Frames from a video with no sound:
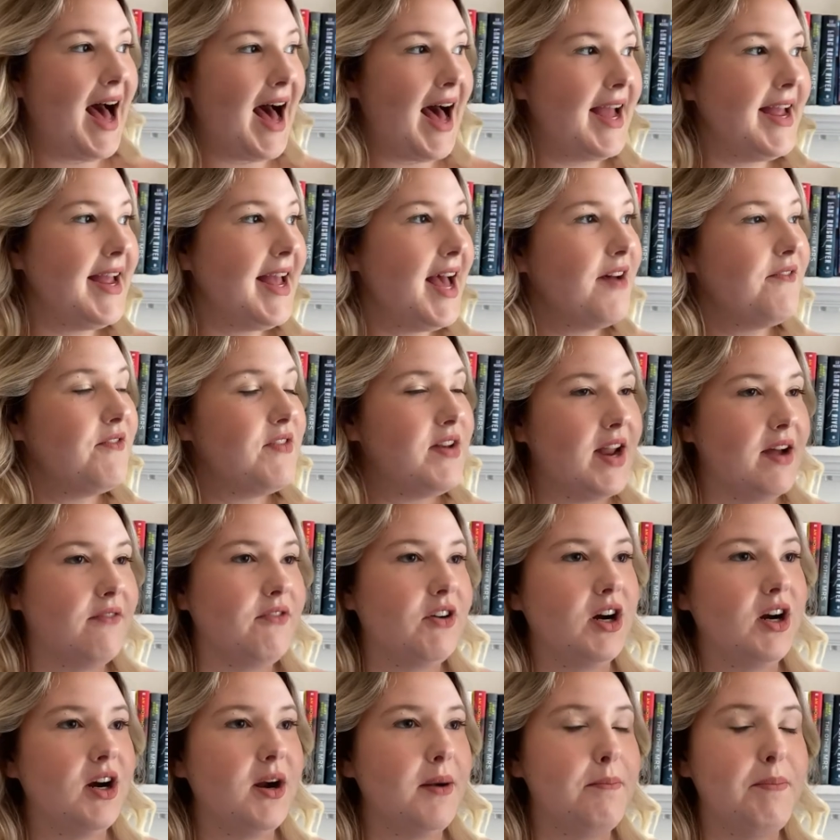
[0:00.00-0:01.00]
I have
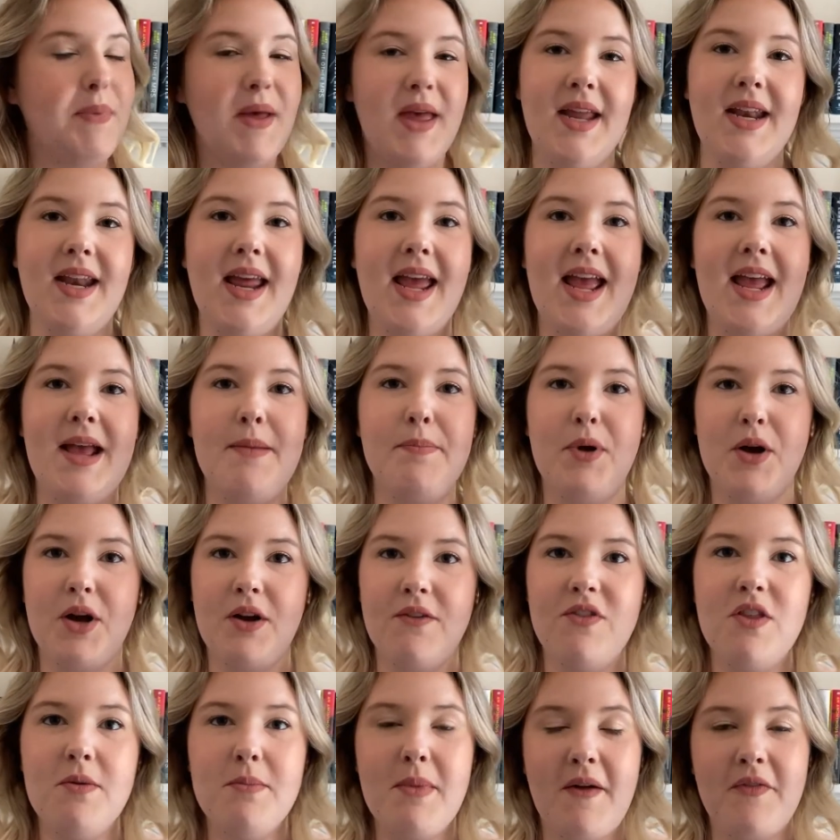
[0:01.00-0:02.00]
never been a book
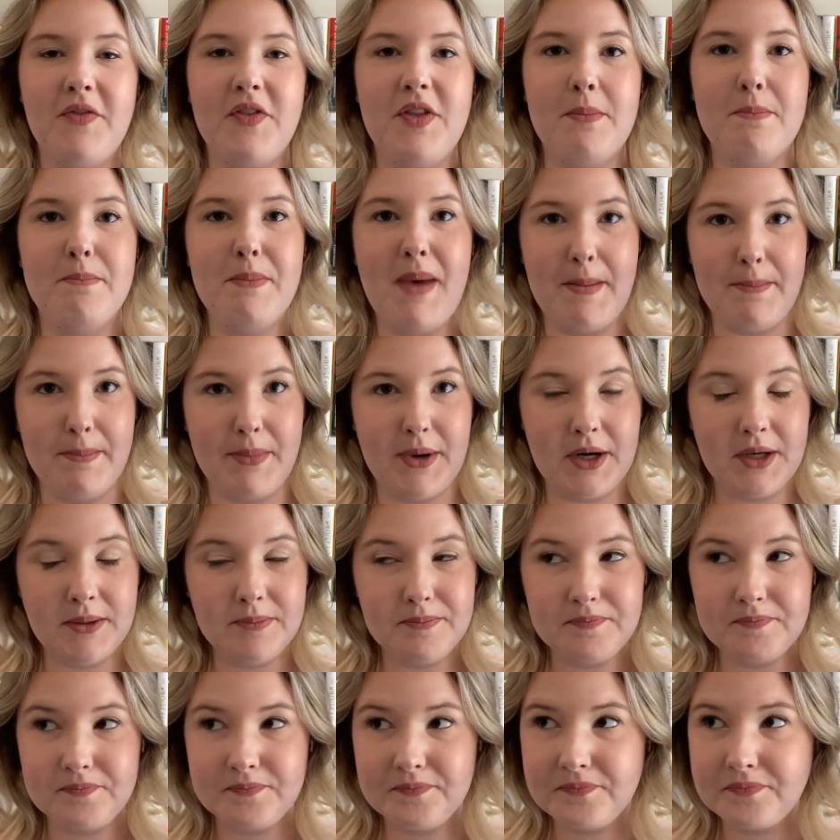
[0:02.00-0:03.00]
of the month
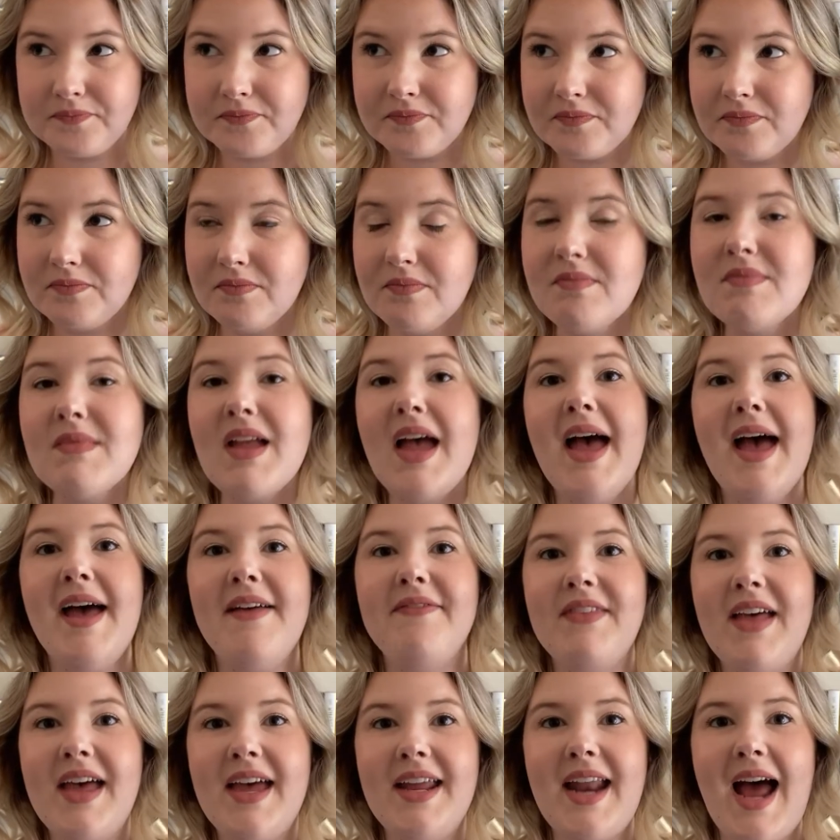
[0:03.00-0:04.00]
member.
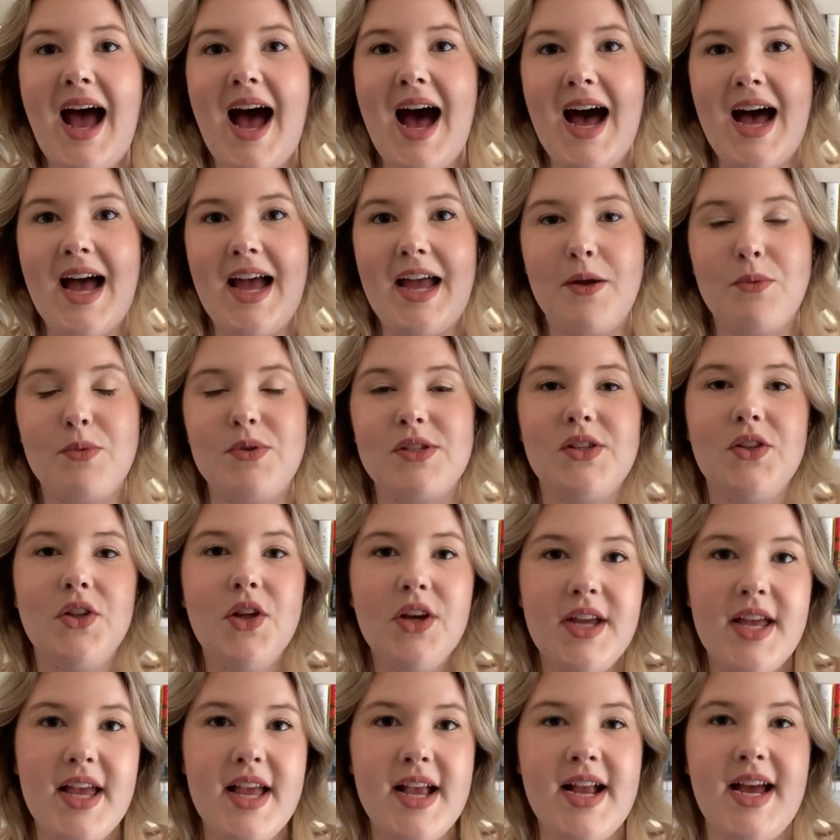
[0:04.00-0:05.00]
And then I was
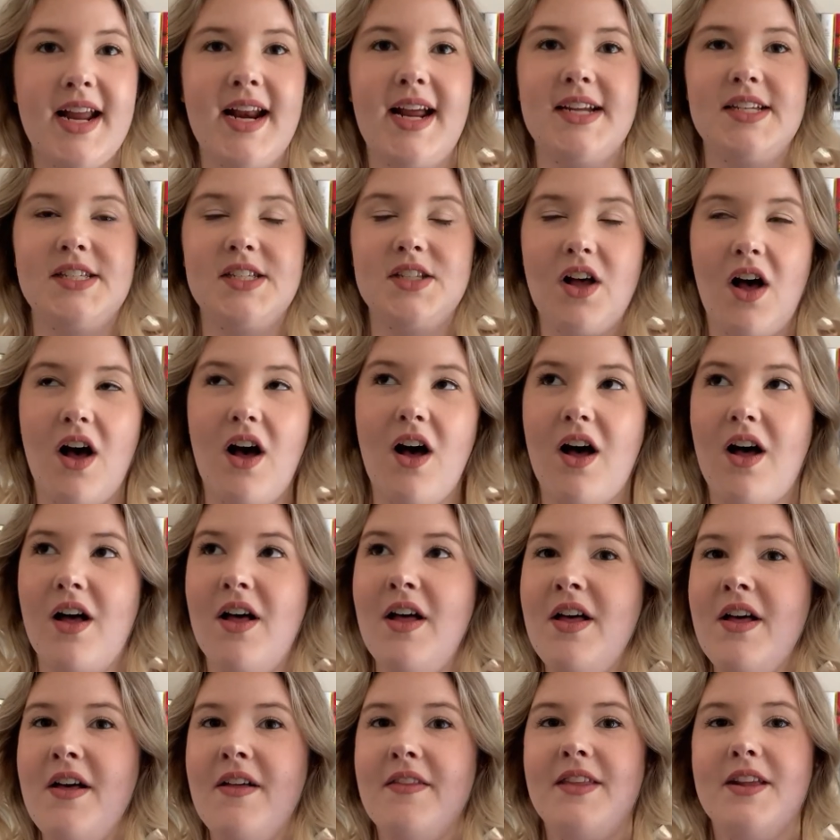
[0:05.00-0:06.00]
looking and I saw
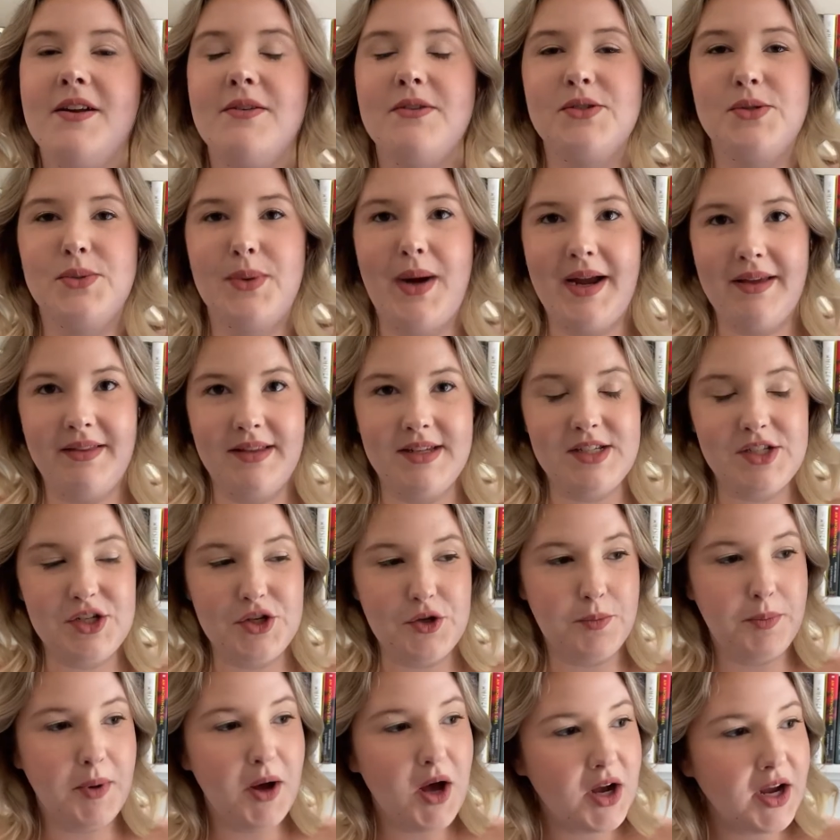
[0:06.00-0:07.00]
that it was Riley's
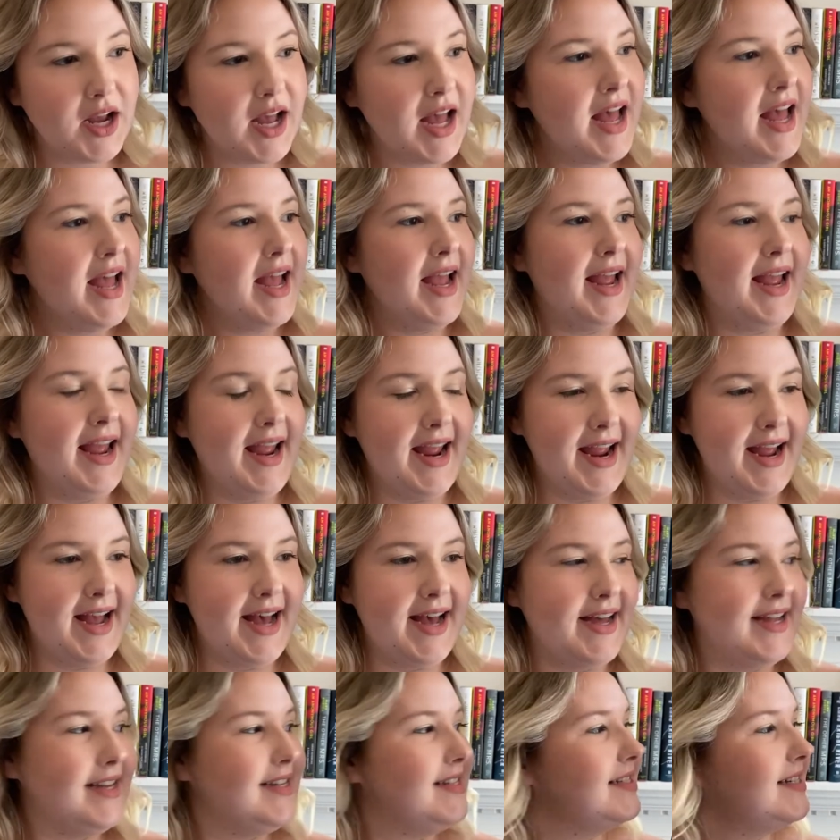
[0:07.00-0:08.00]
new book
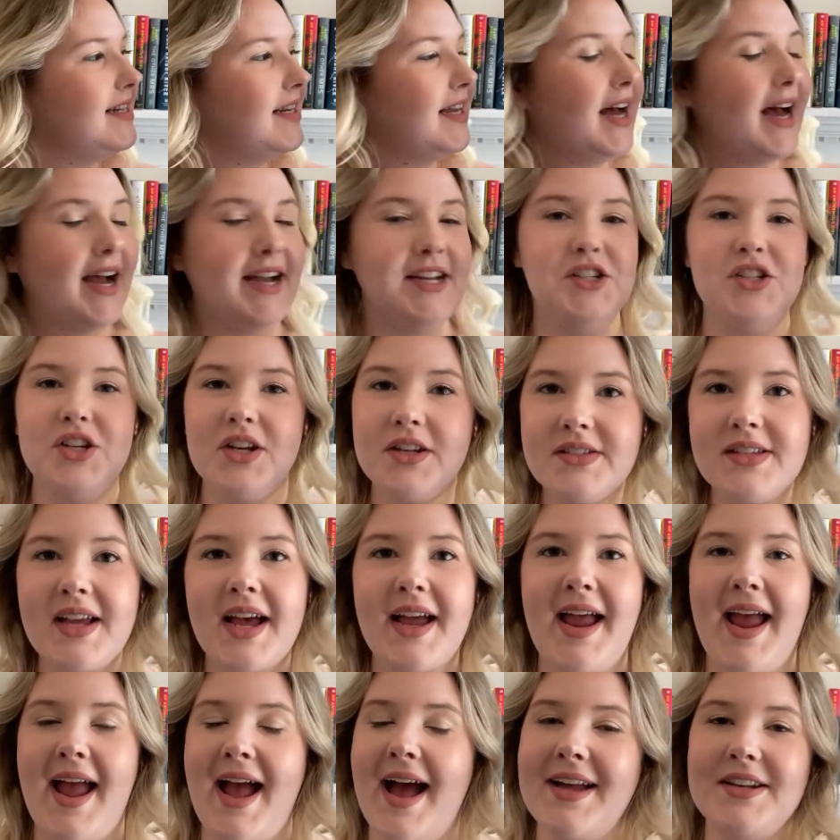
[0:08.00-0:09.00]
and I just, I
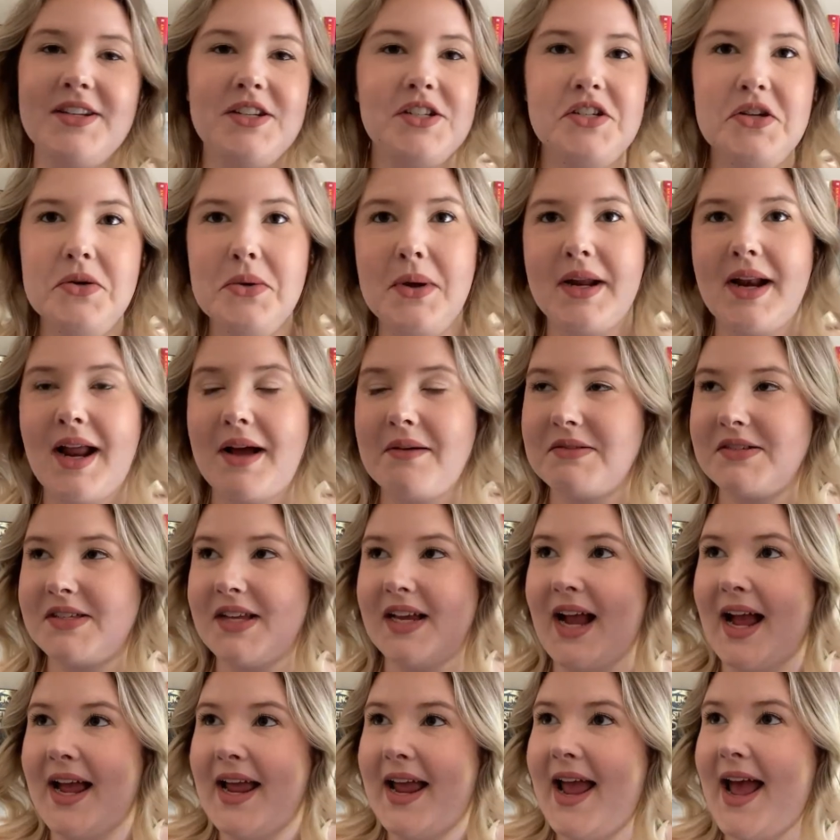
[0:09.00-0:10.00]
had to do it. I was
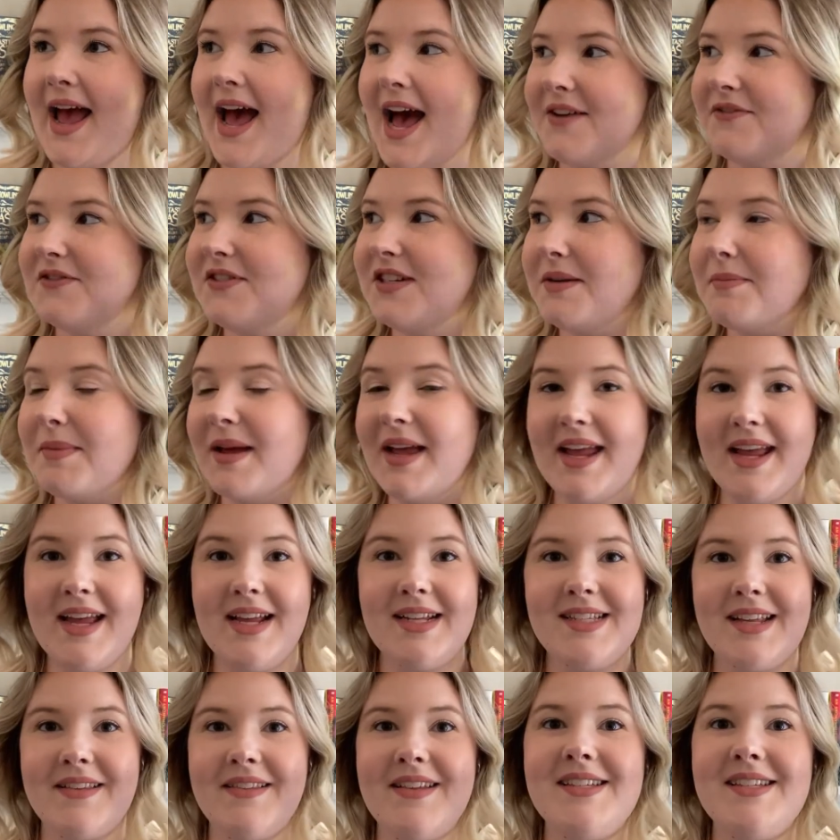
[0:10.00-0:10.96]
like, I have to get my hands on